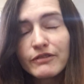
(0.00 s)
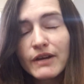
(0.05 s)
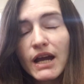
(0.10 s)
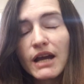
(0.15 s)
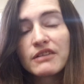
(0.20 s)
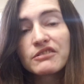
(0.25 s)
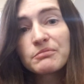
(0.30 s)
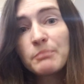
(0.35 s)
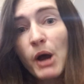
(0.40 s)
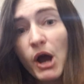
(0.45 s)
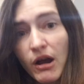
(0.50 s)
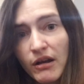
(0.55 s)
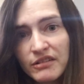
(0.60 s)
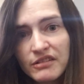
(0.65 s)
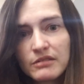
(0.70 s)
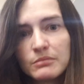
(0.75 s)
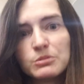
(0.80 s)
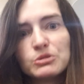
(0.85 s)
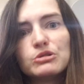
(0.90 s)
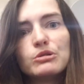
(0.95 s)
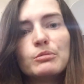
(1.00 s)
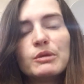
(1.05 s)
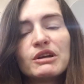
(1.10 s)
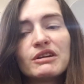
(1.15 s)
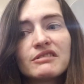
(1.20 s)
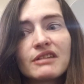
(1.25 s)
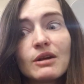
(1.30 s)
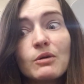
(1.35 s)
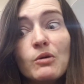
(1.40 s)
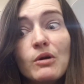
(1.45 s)
as possible,
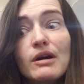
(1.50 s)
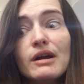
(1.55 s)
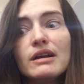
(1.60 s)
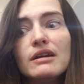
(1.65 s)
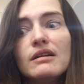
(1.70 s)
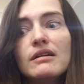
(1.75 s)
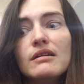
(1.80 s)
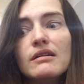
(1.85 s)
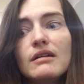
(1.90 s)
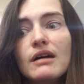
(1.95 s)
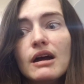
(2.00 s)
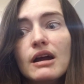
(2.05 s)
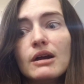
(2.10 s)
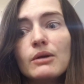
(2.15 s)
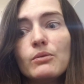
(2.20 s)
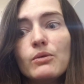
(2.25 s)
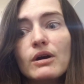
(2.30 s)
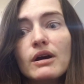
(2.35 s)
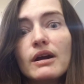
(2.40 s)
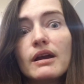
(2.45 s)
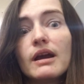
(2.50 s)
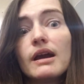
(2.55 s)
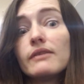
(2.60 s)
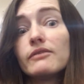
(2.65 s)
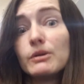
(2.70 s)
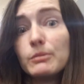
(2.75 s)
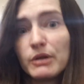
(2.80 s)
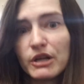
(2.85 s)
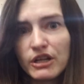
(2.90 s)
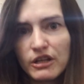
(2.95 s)
because I want
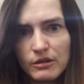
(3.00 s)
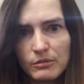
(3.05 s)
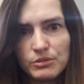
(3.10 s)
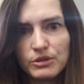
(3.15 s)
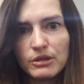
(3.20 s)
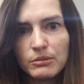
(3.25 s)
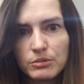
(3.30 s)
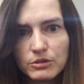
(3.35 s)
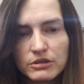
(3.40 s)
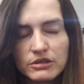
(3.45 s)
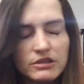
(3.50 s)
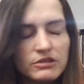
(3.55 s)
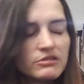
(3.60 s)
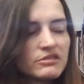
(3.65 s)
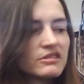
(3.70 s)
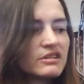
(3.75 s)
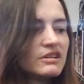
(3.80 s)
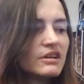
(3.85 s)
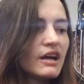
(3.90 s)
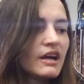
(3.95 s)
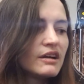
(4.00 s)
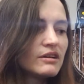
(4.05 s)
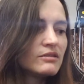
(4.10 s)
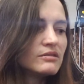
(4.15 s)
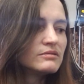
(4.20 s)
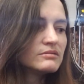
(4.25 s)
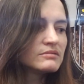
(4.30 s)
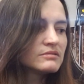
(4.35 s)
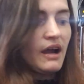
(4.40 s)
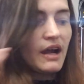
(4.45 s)
everybody to be able to use it. I
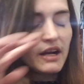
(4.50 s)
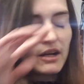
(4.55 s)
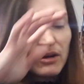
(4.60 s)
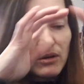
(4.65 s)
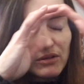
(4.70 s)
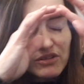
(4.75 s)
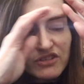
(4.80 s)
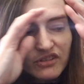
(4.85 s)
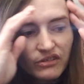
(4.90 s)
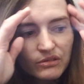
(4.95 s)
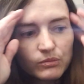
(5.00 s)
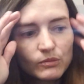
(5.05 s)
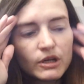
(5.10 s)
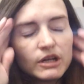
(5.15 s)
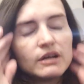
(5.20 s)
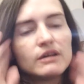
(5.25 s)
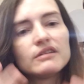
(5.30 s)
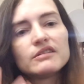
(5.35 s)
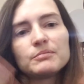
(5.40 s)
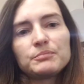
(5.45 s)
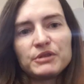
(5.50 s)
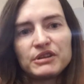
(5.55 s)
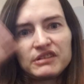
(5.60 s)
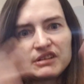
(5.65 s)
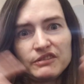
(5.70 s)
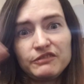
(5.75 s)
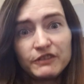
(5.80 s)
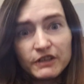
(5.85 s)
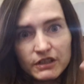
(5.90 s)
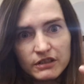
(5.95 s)
don't just want a
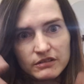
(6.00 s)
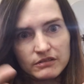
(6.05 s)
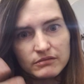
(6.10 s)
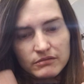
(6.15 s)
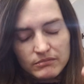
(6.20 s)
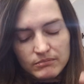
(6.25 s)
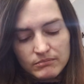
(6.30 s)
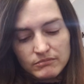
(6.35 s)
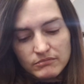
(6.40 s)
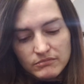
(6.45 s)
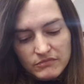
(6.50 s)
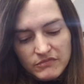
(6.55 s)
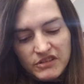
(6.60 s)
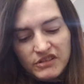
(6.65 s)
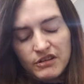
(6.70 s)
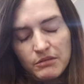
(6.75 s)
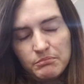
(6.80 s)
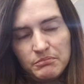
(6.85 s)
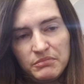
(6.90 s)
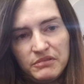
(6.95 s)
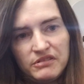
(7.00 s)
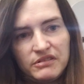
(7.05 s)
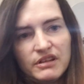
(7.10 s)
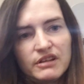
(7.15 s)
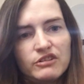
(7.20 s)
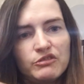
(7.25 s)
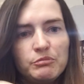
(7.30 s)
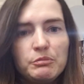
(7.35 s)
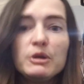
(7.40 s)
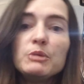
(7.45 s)
specific
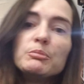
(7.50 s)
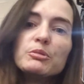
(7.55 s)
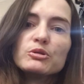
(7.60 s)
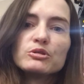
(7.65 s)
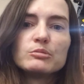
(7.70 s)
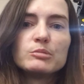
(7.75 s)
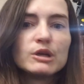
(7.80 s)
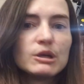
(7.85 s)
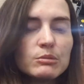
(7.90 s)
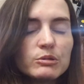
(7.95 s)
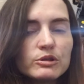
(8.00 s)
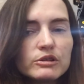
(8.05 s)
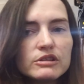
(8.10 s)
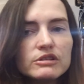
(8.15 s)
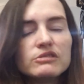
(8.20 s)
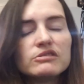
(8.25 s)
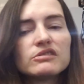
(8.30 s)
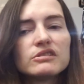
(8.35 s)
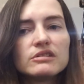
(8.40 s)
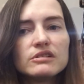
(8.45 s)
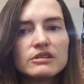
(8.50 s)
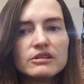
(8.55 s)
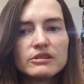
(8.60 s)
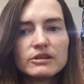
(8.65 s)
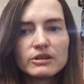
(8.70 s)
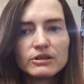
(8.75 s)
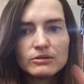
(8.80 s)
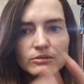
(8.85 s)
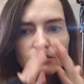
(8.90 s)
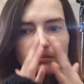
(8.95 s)
subset of people to be able to use it, you
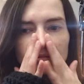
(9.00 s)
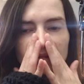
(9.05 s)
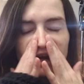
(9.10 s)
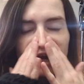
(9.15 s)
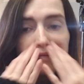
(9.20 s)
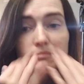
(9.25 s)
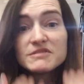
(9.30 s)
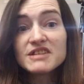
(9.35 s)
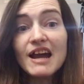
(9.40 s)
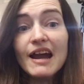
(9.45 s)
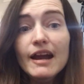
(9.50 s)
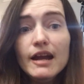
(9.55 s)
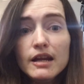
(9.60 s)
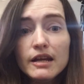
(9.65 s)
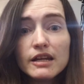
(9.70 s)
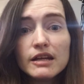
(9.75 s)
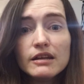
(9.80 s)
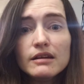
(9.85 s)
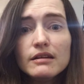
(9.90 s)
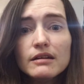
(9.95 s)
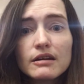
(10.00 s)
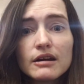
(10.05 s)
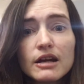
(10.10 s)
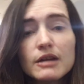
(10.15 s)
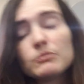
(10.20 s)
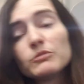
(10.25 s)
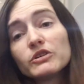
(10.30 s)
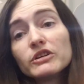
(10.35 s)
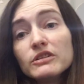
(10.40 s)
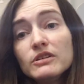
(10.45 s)
know. I'm tiny.
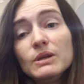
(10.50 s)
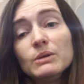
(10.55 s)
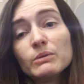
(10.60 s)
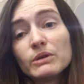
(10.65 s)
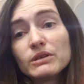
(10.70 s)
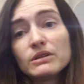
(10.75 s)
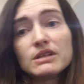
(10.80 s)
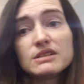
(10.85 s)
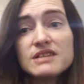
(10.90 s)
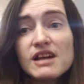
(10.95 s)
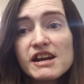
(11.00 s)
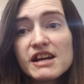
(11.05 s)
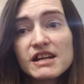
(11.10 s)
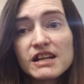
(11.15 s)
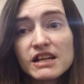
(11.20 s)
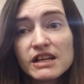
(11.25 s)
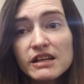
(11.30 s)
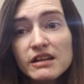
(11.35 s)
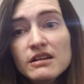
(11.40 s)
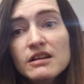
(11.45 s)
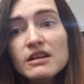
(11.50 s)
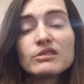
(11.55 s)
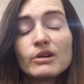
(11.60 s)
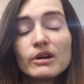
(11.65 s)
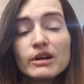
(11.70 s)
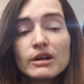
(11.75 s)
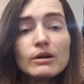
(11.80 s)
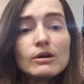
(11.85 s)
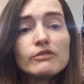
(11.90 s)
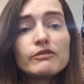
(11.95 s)
I'm really, really tiny. So
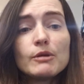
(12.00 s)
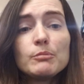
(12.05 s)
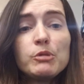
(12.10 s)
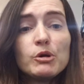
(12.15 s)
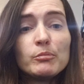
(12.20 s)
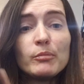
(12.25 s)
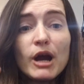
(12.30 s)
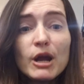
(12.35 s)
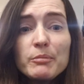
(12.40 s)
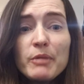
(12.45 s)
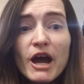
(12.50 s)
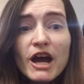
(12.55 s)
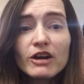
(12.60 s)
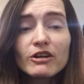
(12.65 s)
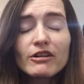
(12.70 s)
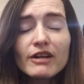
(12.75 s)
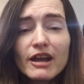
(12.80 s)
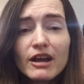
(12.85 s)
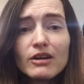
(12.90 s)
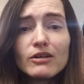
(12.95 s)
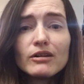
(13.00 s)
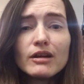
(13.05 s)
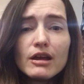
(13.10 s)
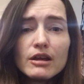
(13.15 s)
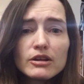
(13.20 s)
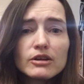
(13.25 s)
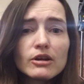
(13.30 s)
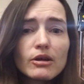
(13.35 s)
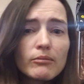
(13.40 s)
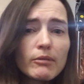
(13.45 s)
I know if I put my pattern out
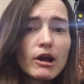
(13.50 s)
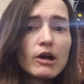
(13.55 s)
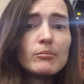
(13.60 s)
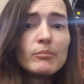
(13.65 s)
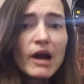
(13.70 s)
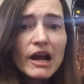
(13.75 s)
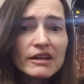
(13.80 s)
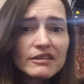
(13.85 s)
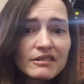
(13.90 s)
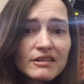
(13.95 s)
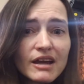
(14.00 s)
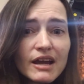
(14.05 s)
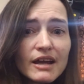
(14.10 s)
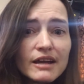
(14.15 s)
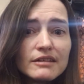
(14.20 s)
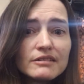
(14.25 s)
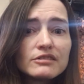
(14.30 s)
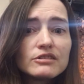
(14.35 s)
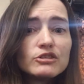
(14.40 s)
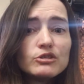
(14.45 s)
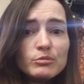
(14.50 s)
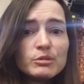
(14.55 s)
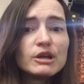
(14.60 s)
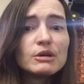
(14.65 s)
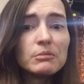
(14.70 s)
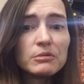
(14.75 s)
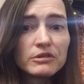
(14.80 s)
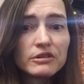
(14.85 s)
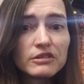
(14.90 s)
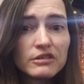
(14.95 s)
and you're around my size, you'd be
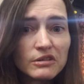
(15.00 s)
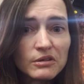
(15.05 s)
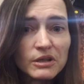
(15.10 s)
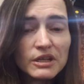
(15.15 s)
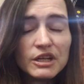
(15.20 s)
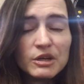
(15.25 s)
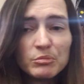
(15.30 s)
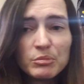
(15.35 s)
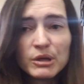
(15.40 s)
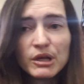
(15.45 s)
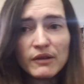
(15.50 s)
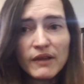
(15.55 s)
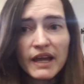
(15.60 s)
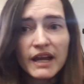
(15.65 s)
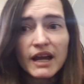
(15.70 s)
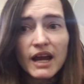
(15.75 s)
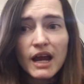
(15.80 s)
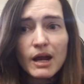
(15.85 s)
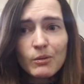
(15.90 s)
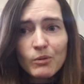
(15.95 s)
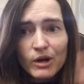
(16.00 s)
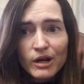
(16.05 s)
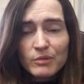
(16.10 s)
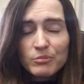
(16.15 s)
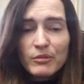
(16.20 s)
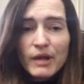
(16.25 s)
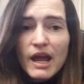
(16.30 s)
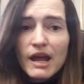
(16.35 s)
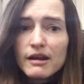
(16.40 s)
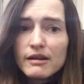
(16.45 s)
able to do it. But like, I
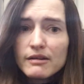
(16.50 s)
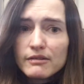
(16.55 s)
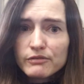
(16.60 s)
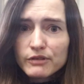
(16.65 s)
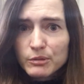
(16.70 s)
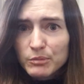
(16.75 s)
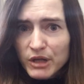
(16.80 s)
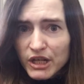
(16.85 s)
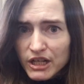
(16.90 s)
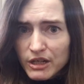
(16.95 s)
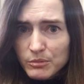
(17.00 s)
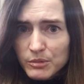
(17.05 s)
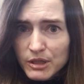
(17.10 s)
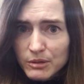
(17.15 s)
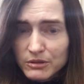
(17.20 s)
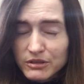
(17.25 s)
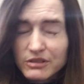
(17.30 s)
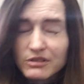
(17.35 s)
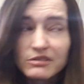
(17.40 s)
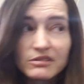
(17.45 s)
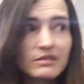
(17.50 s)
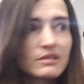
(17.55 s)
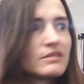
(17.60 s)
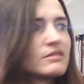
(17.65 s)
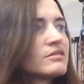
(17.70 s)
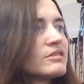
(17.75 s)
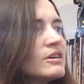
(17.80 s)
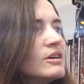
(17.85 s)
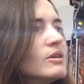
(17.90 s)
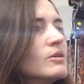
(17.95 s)
want everybody to be able to use
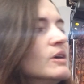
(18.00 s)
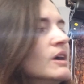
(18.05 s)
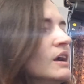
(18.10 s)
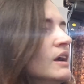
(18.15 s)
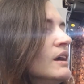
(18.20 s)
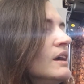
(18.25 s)
it. So